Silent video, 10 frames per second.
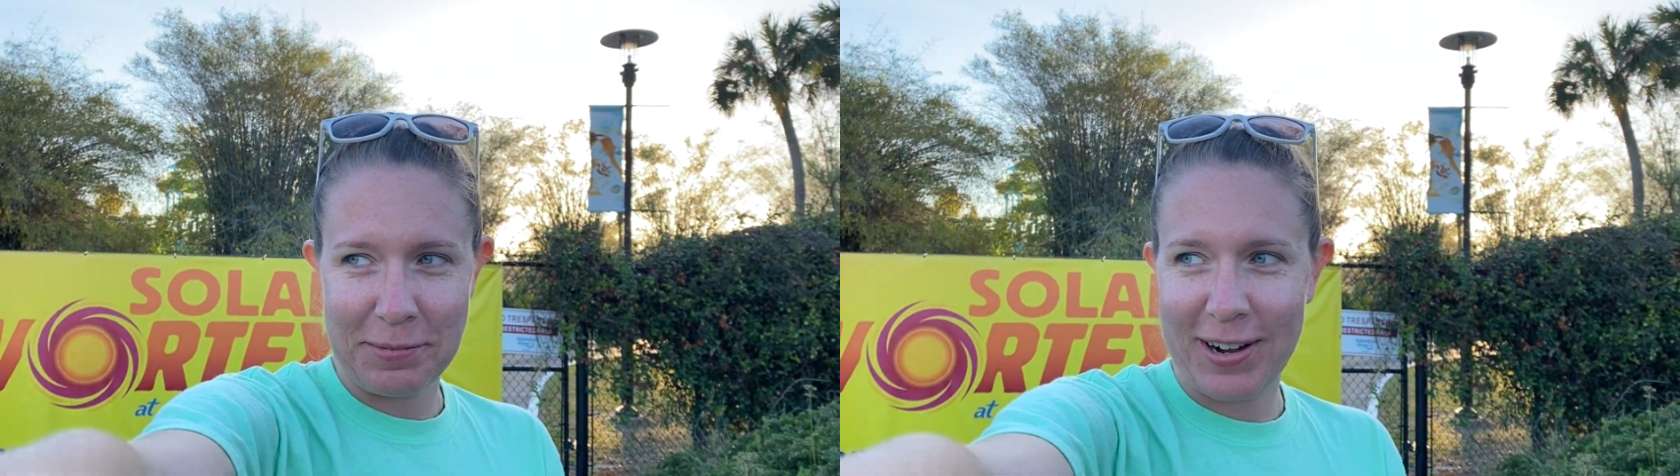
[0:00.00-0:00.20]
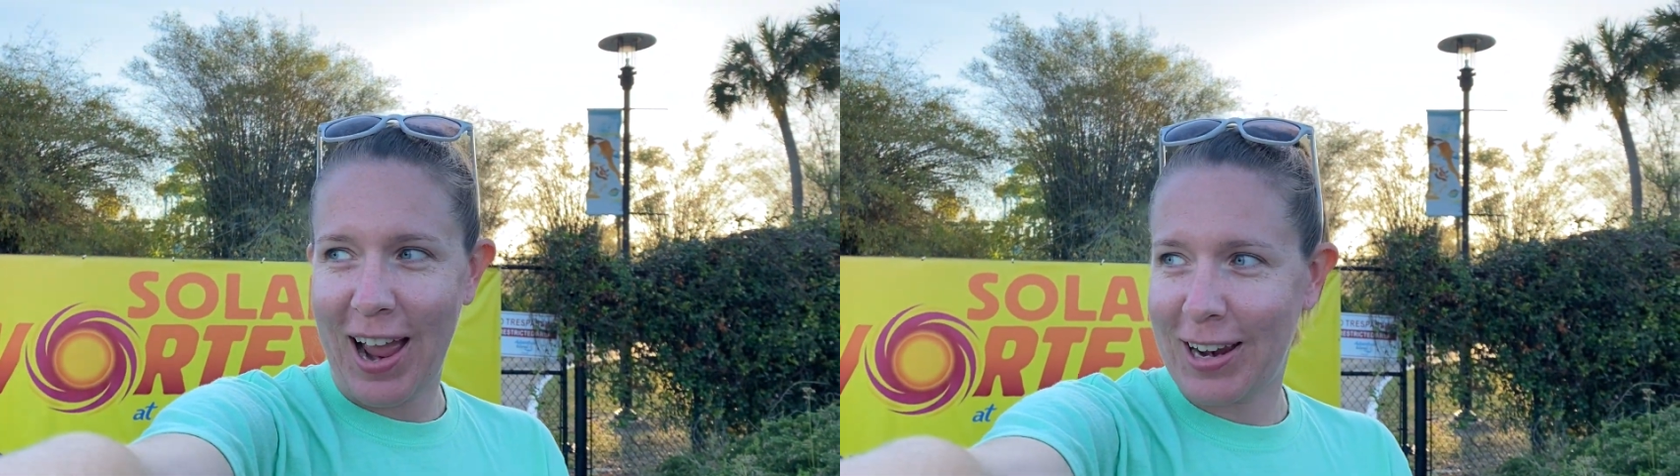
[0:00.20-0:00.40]

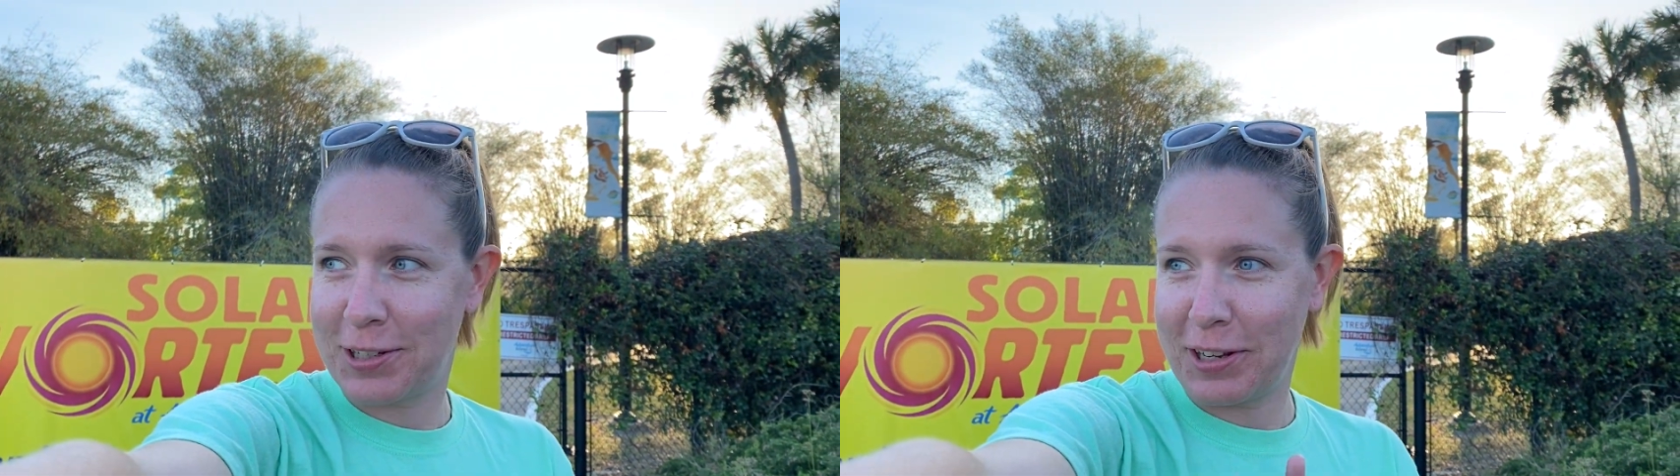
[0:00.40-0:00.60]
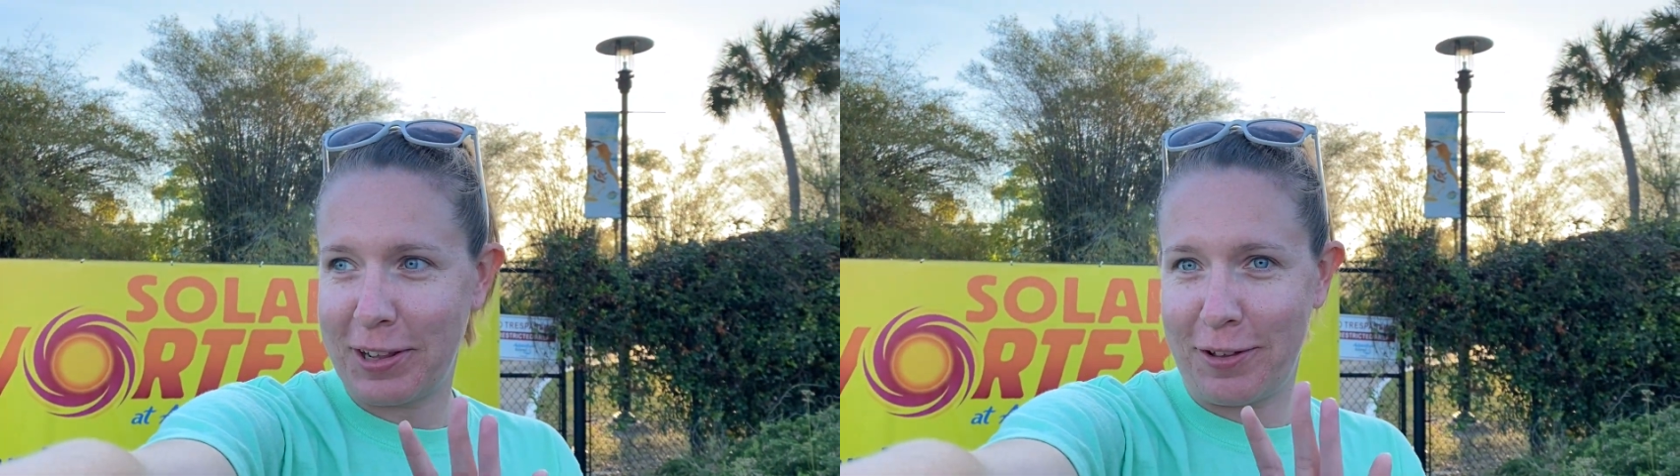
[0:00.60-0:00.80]
We're
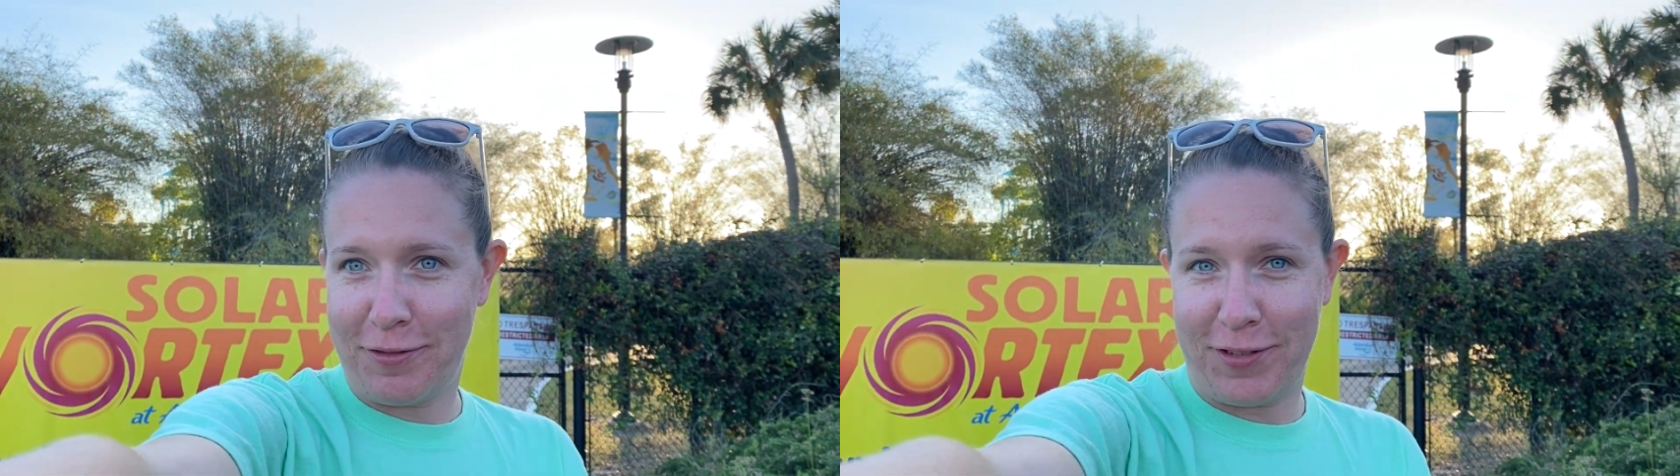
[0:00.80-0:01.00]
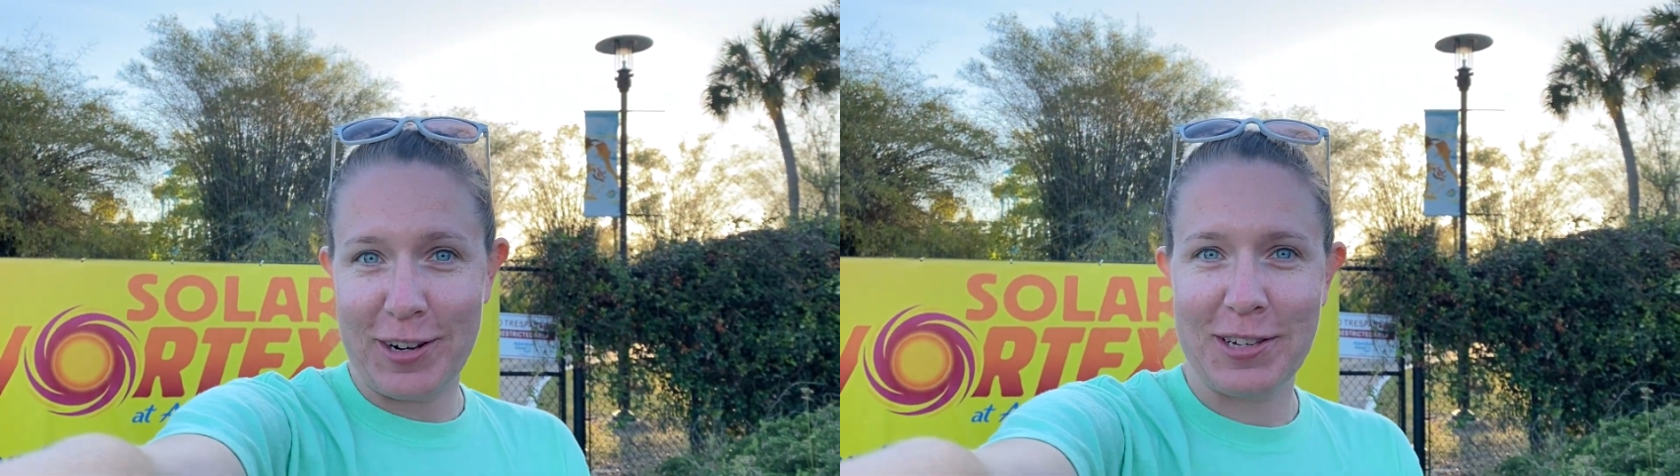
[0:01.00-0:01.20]
actually the
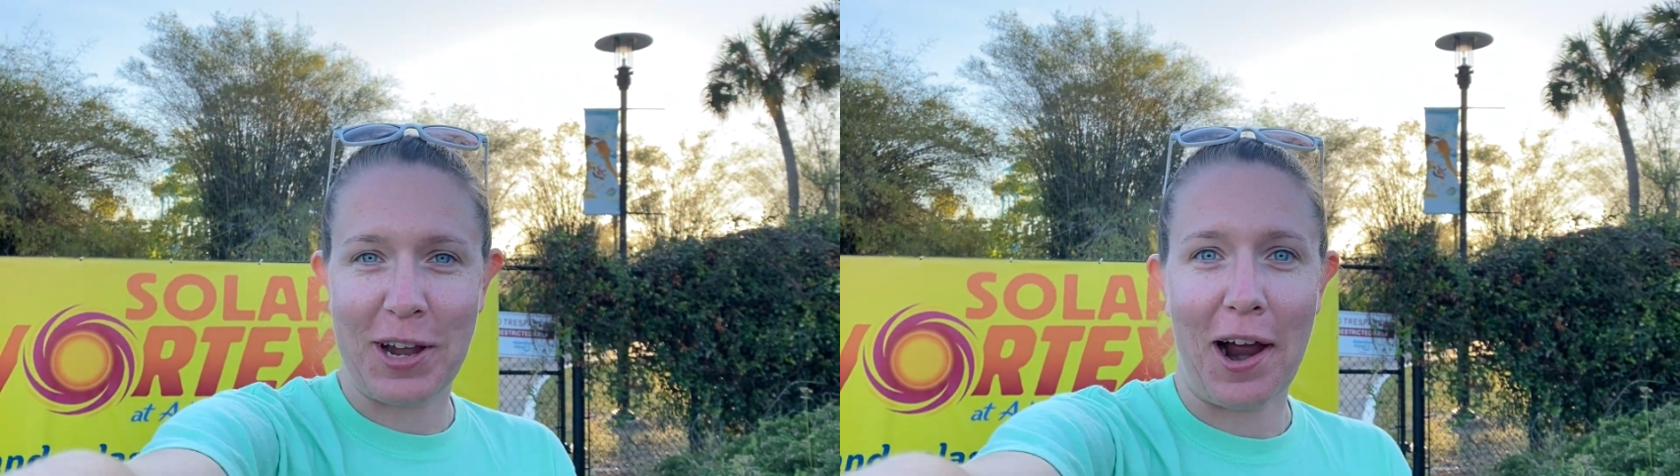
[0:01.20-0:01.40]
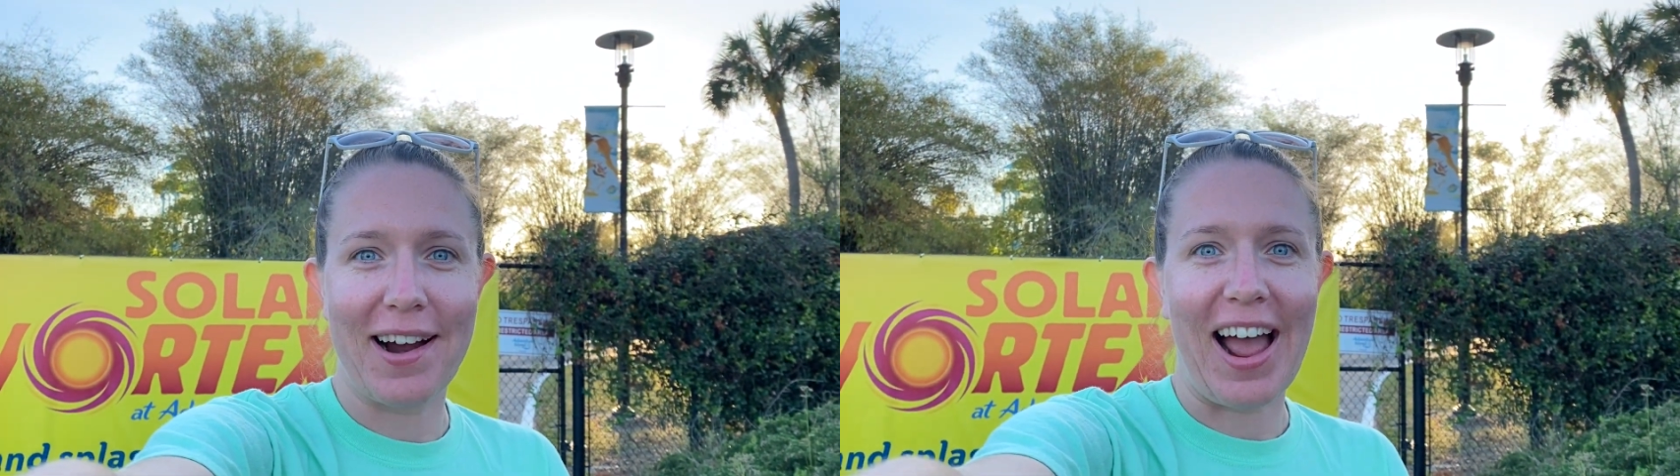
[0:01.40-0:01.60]
first
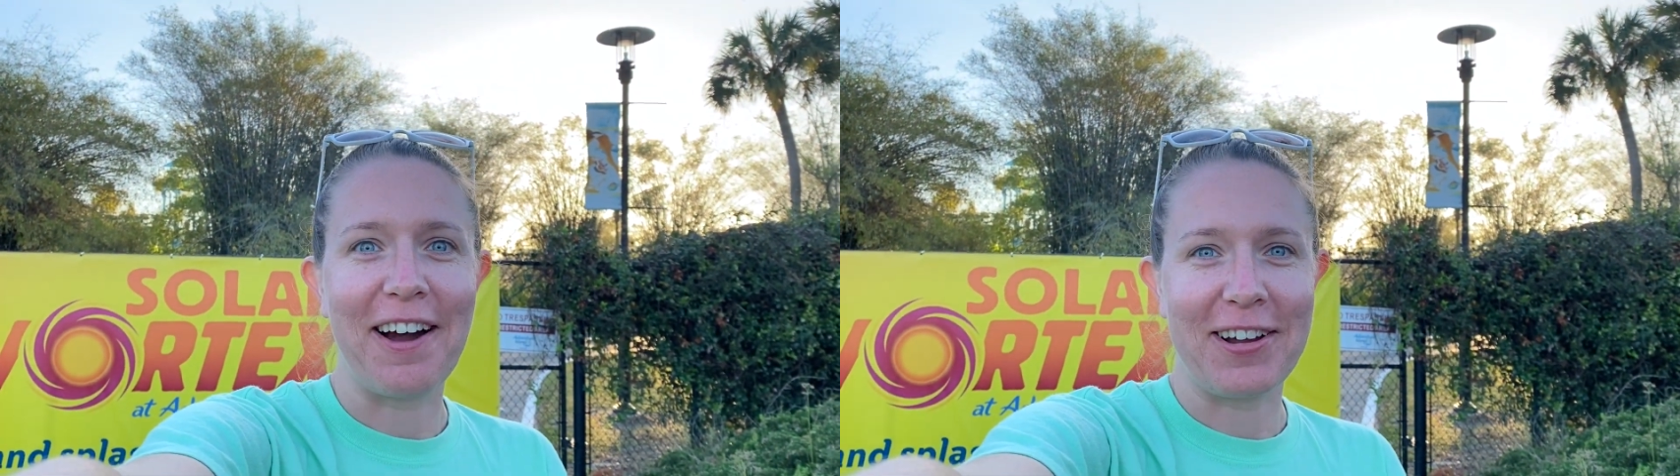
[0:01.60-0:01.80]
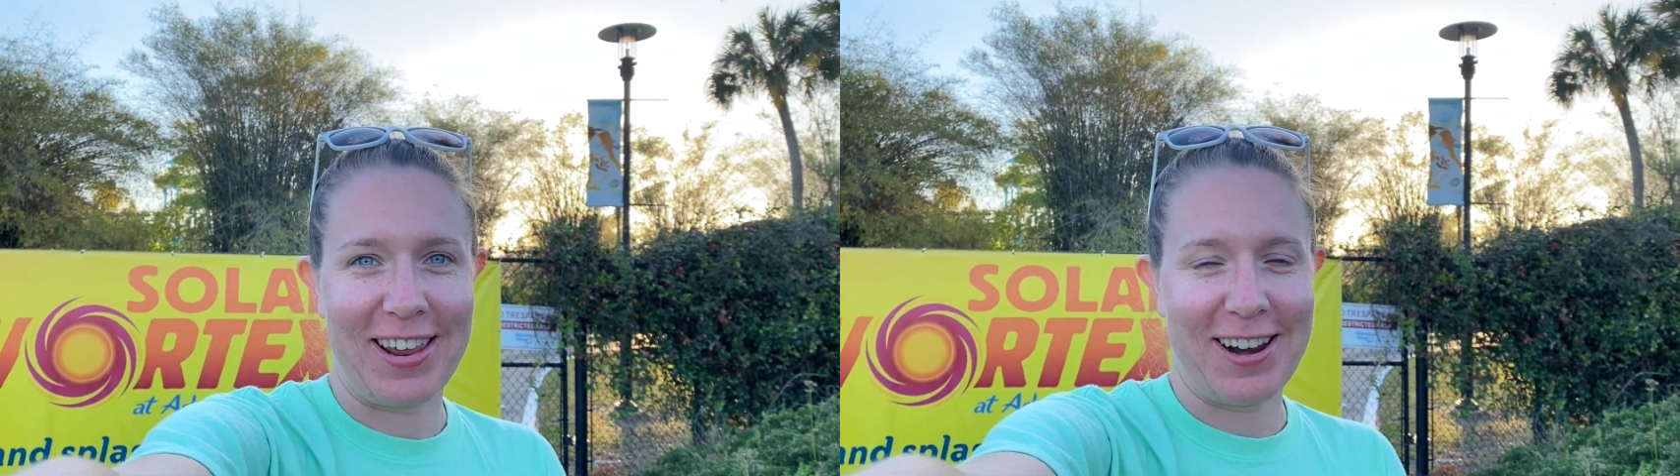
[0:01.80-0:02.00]
car
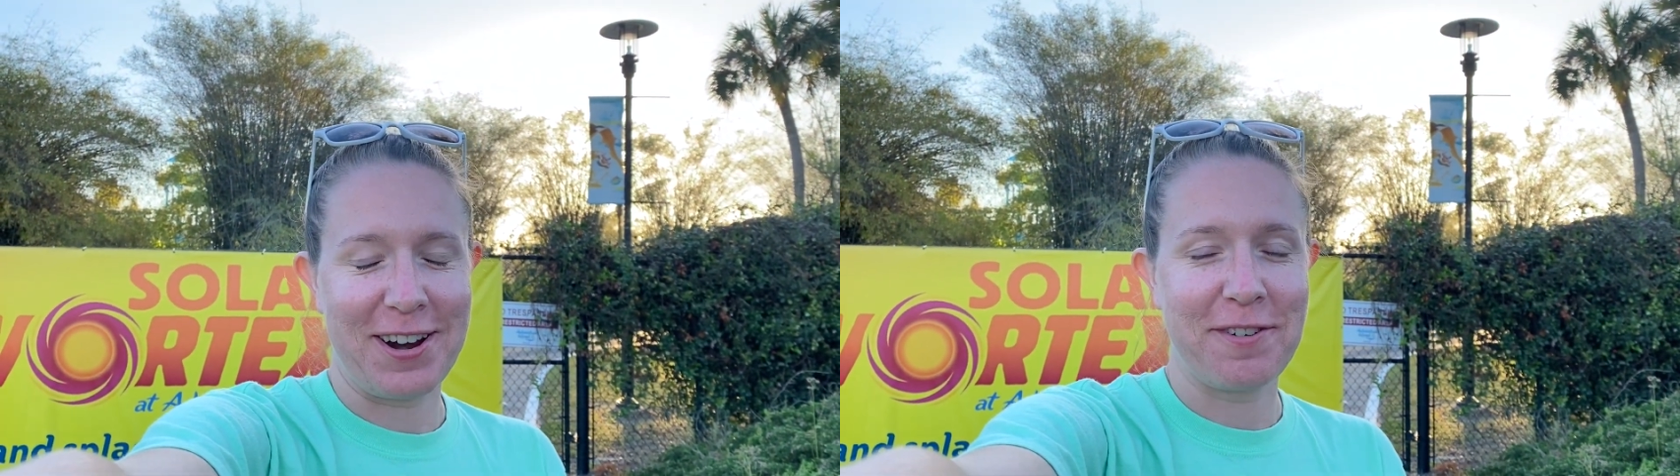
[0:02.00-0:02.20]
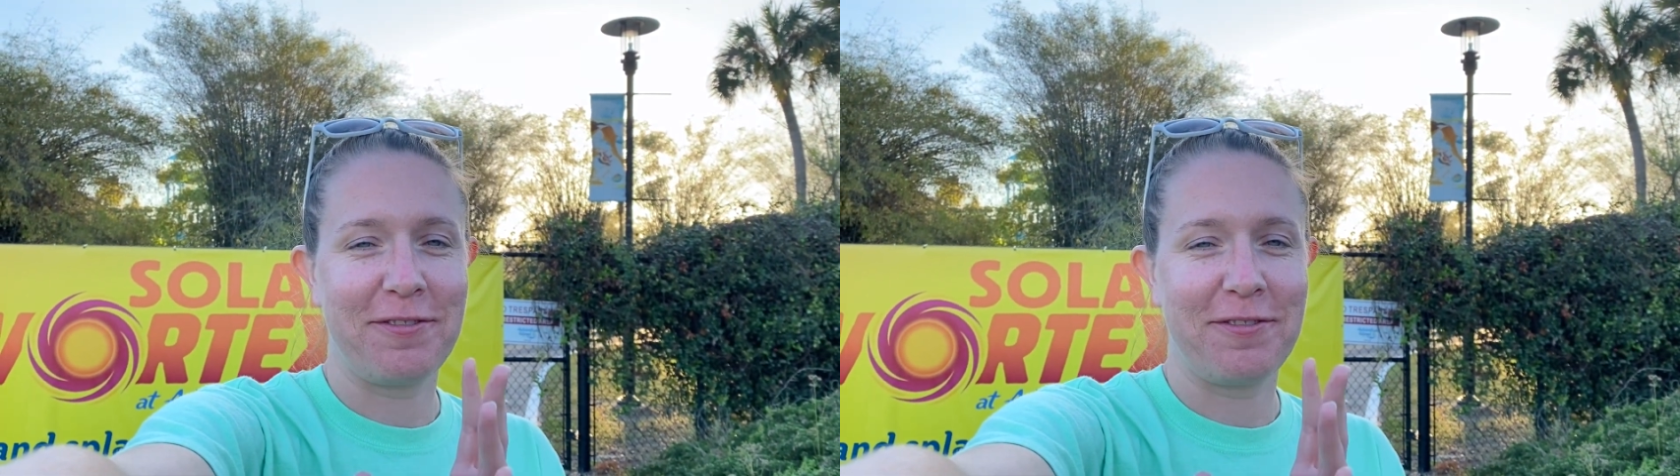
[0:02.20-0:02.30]
out here